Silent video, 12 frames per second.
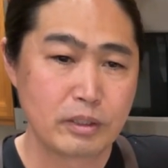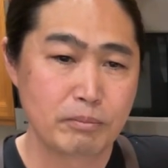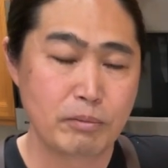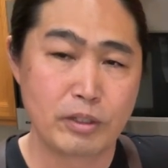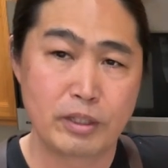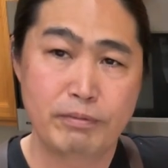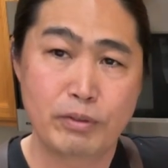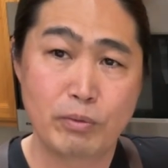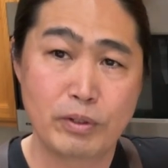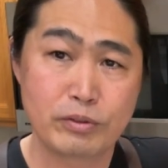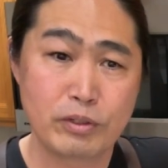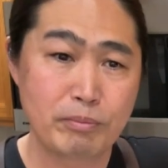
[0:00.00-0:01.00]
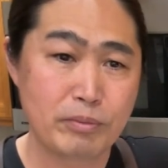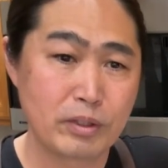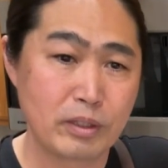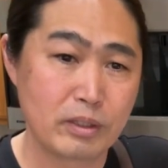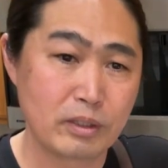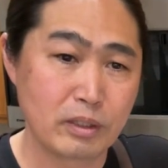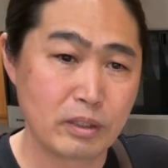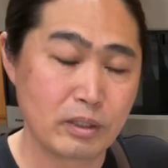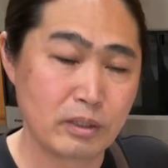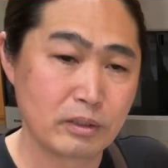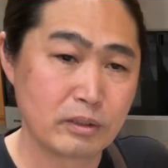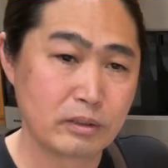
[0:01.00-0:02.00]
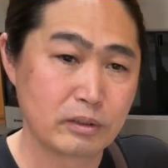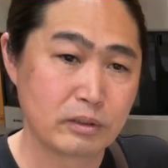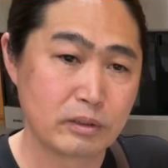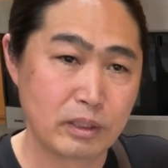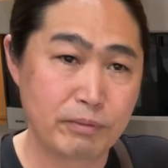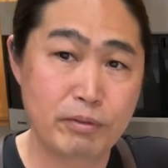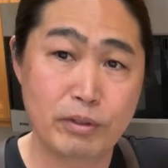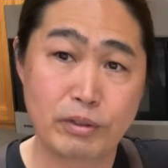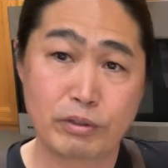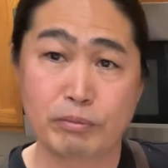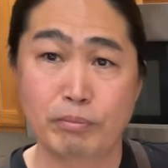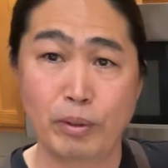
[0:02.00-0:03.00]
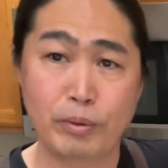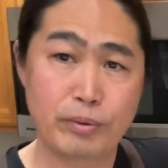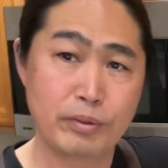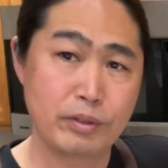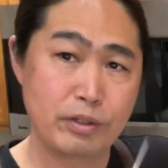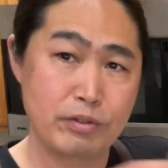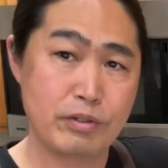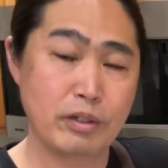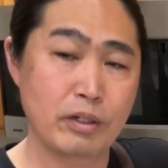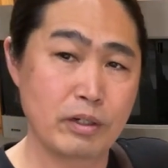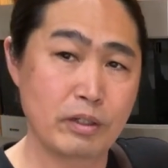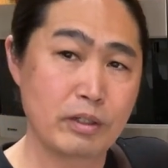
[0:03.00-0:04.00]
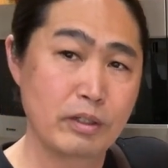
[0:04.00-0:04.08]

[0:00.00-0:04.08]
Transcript: But if you want something, uh, if you want to do both, easy, uh,